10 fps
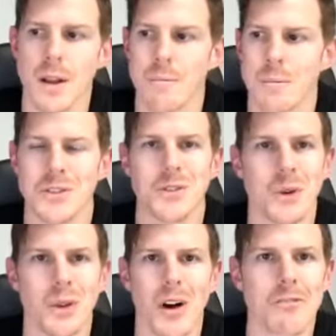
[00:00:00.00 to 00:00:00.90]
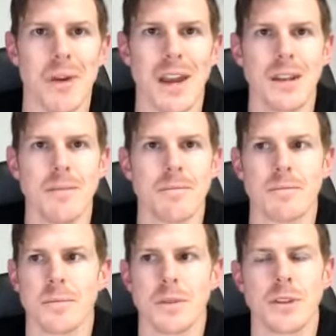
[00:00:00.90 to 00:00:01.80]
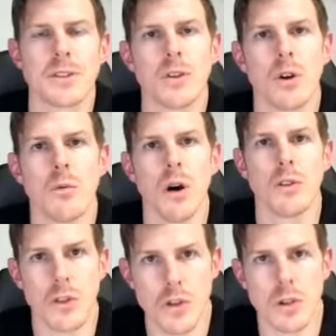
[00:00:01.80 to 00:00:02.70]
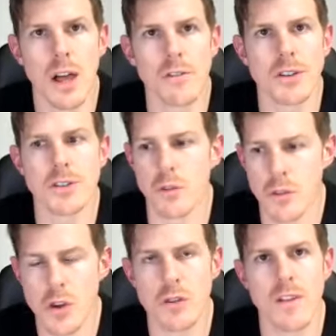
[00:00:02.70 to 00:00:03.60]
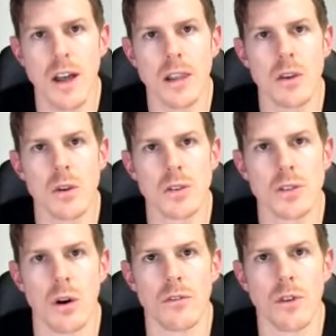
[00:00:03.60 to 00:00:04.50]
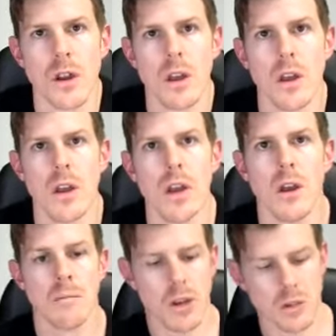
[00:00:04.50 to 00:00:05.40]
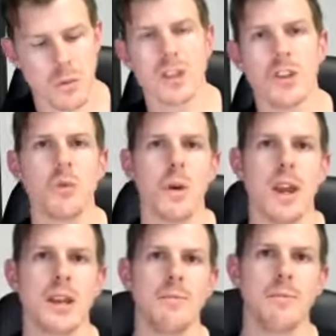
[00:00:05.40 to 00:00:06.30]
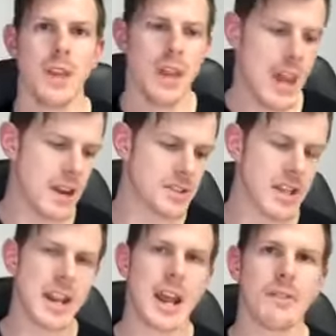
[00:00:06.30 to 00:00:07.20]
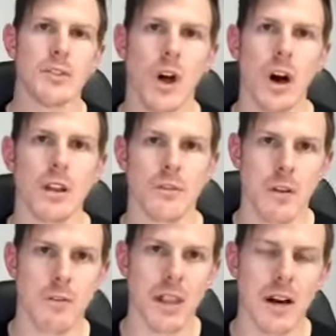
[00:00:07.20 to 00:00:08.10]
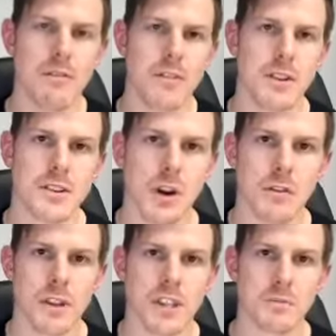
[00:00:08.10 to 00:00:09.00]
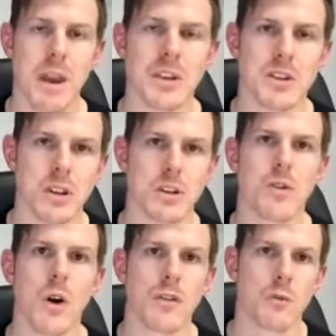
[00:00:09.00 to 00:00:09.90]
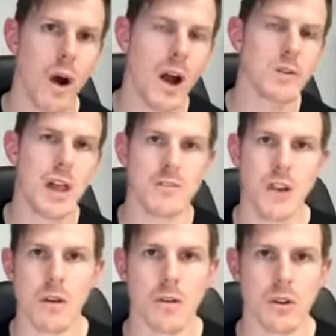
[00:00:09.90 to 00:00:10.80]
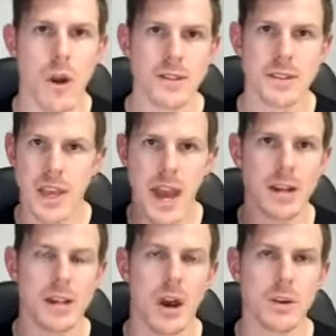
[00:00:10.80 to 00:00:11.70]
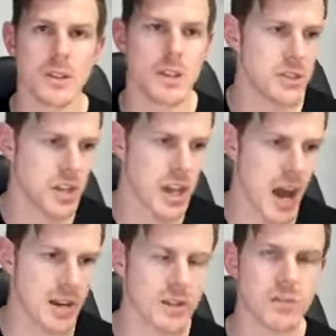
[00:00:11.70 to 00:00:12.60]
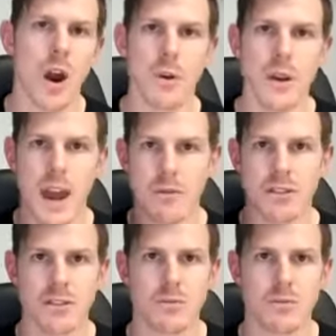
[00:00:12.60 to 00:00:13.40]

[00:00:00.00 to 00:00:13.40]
This is your life, man. This is your world. You should love yourself. You should value yourself. Because when you win, and it's done out of light of, of love for yourself and expansion and growth, one, you'll have no regrets. They can't coexist. You can't grow and have res-